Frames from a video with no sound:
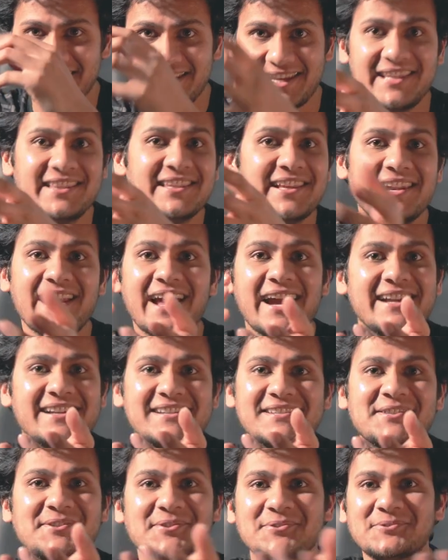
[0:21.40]
in the
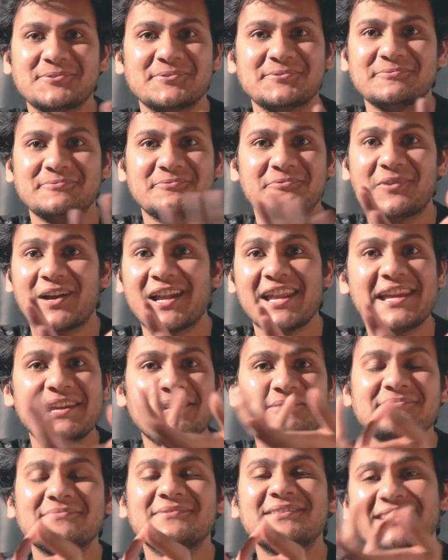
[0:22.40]
night, so 1
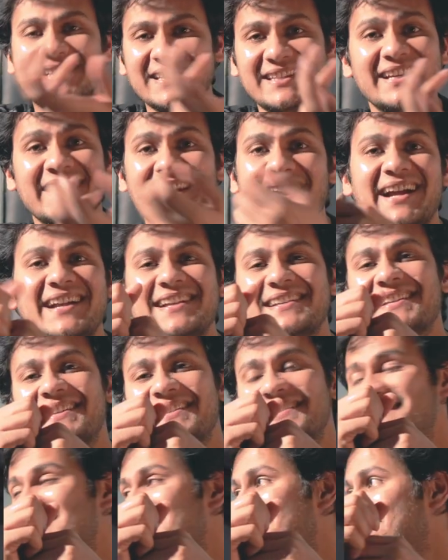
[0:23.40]
a.m. in the night
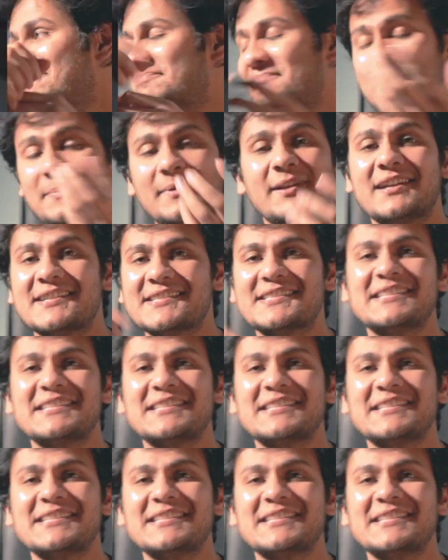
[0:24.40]
and people are